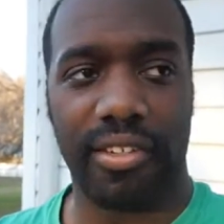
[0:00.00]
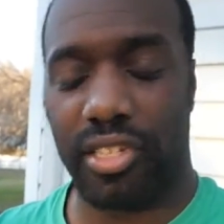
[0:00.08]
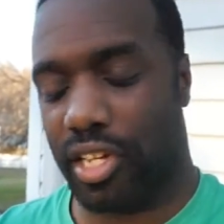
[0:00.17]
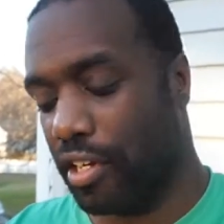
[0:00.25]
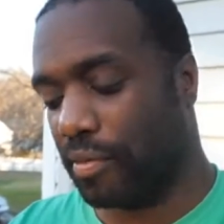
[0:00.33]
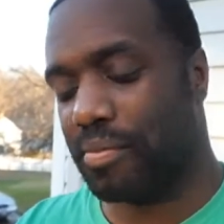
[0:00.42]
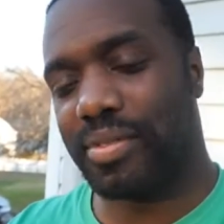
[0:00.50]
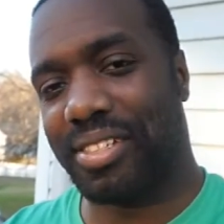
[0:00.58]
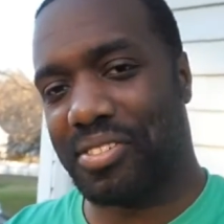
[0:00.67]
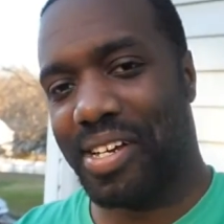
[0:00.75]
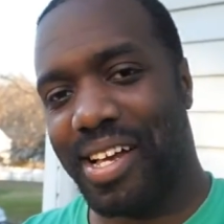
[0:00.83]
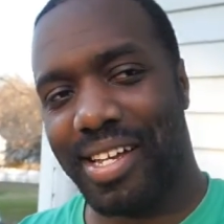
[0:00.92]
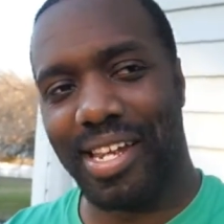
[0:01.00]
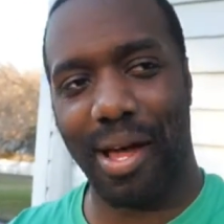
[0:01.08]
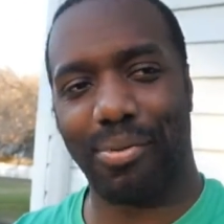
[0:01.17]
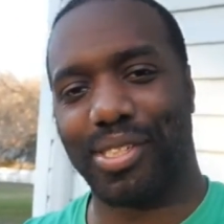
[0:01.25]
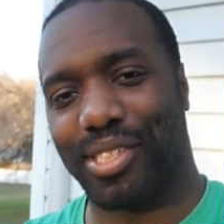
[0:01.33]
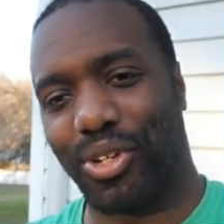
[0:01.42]
So
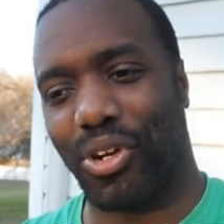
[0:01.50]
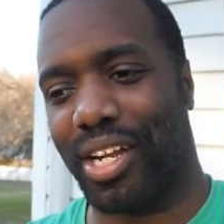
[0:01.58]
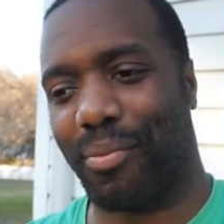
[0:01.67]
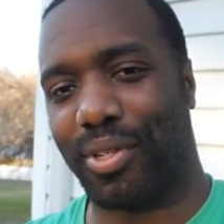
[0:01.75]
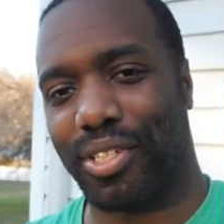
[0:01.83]
that was story number